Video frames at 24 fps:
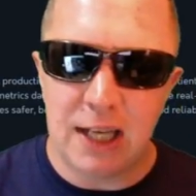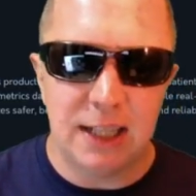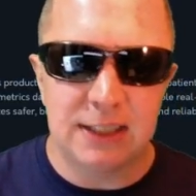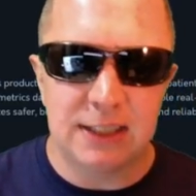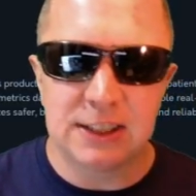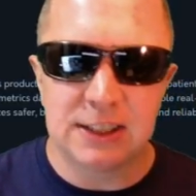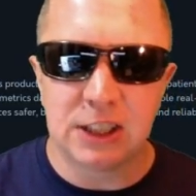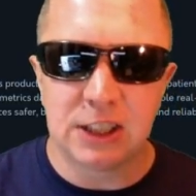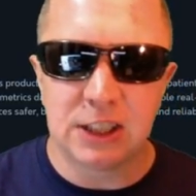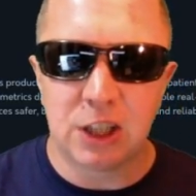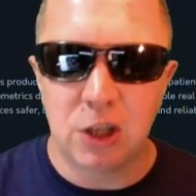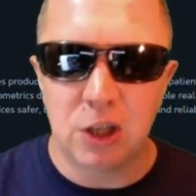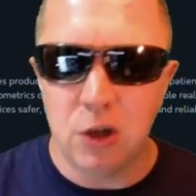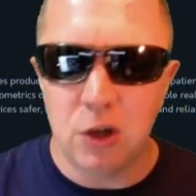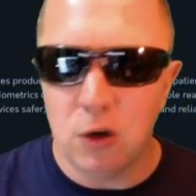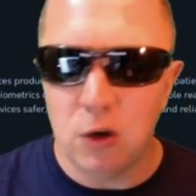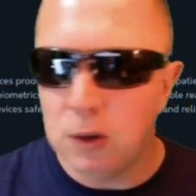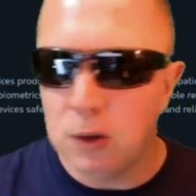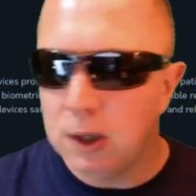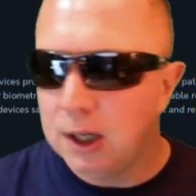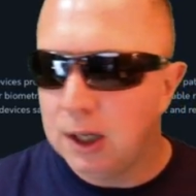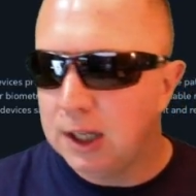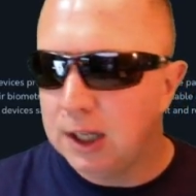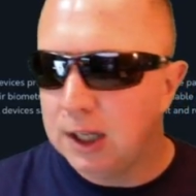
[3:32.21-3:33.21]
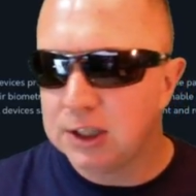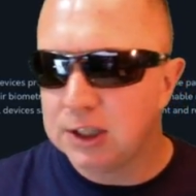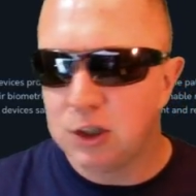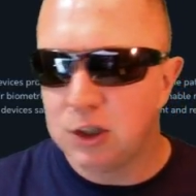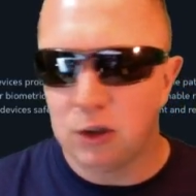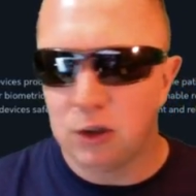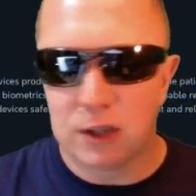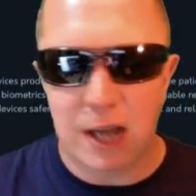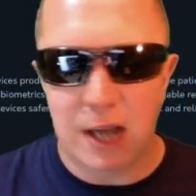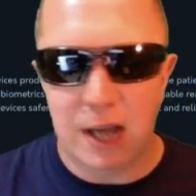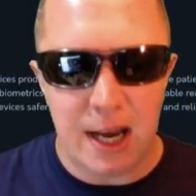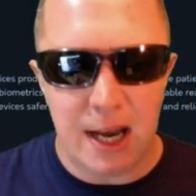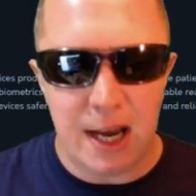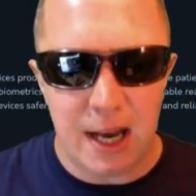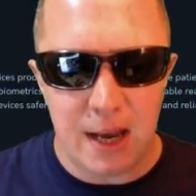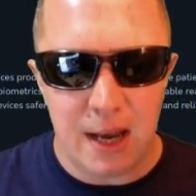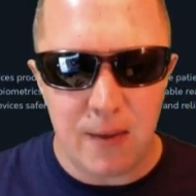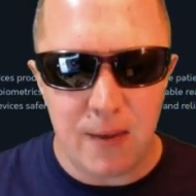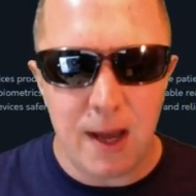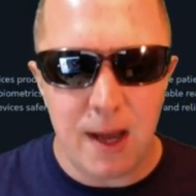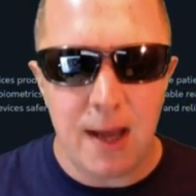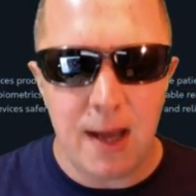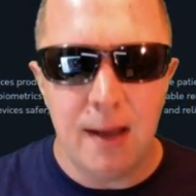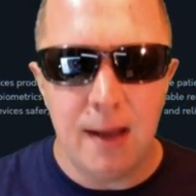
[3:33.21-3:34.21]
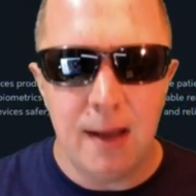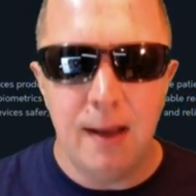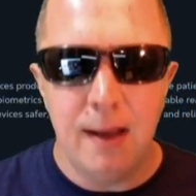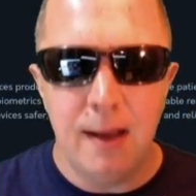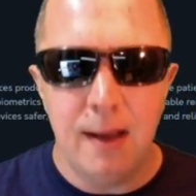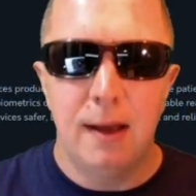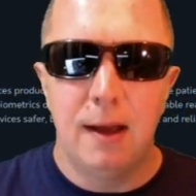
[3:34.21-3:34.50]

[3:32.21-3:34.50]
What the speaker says: It's secure, it's not going anywhere.